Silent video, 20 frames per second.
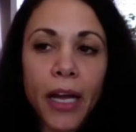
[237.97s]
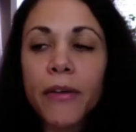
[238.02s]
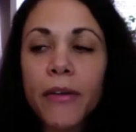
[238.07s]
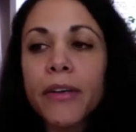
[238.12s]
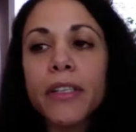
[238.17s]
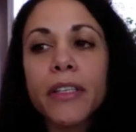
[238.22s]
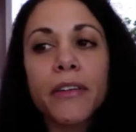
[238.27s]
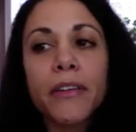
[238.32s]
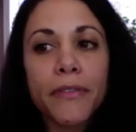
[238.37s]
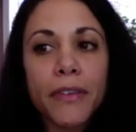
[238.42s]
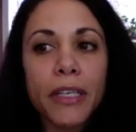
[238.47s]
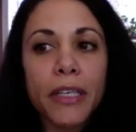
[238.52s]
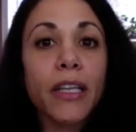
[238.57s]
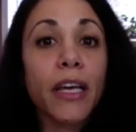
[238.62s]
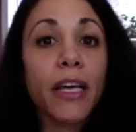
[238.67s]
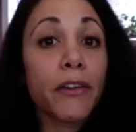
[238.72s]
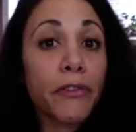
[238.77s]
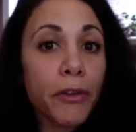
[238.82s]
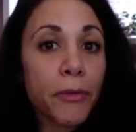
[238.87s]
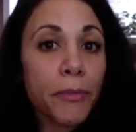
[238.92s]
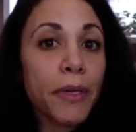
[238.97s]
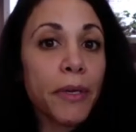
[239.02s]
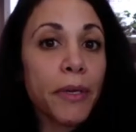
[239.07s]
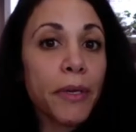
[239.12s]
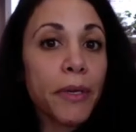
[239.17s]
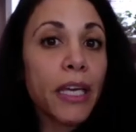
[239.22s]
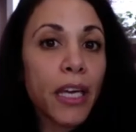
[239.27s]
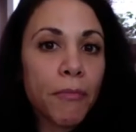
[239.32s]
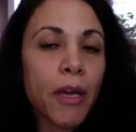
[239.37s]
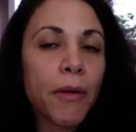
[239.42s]
I really feel like for
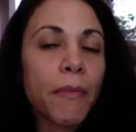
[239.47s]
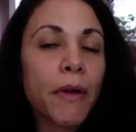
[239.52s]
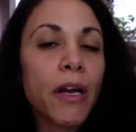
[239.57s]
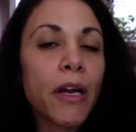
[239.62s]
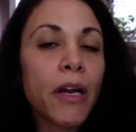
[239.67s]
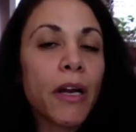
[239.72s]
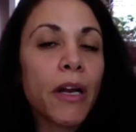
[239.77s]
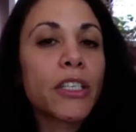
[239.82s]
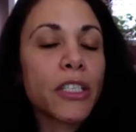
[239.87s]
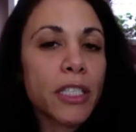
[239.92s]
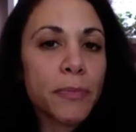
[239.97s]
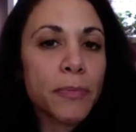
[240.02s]
me in my marriage,